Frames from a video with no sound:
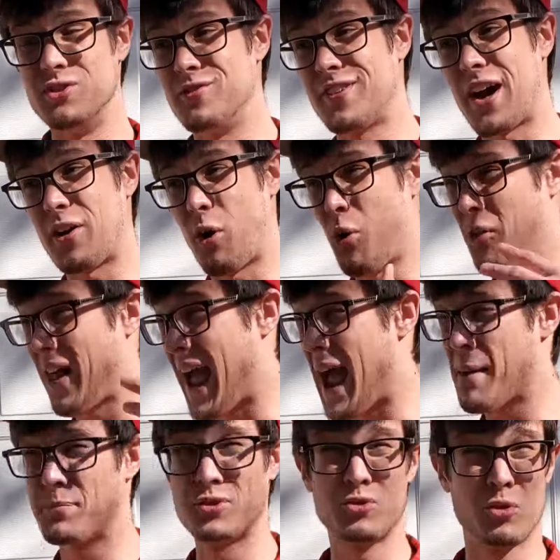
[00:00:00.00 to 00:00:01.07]
you've got a whole
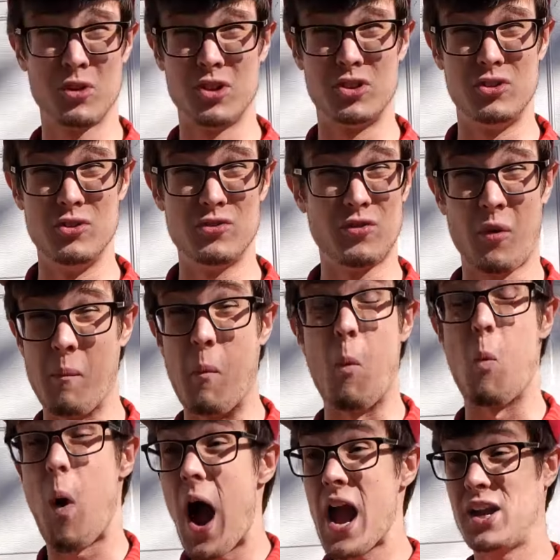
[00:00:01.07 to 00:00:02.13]
app store to choose
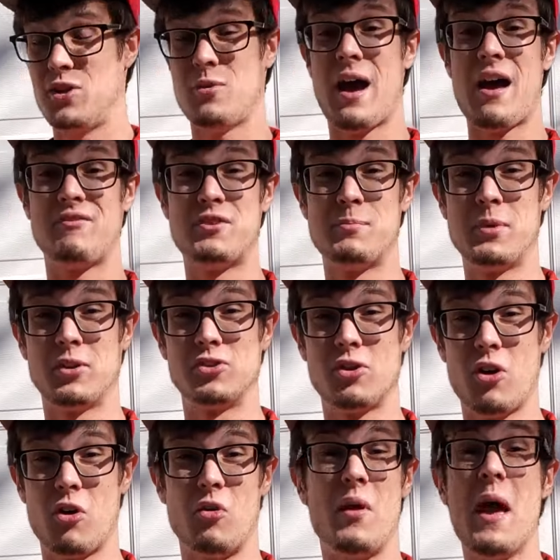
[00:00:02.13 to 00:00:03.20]
from. Why do you have to build
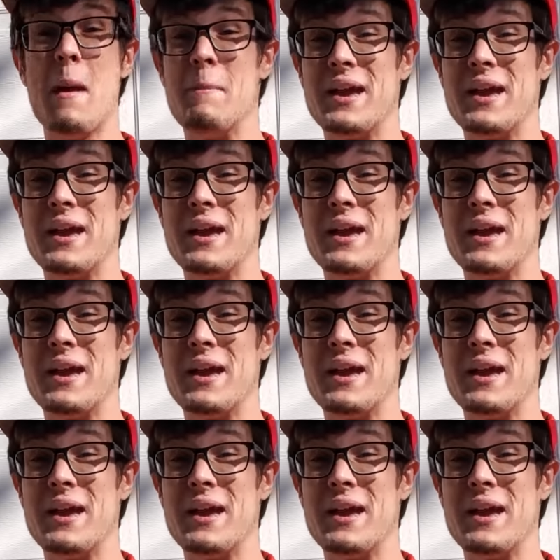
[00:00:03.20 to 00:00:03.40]
your own?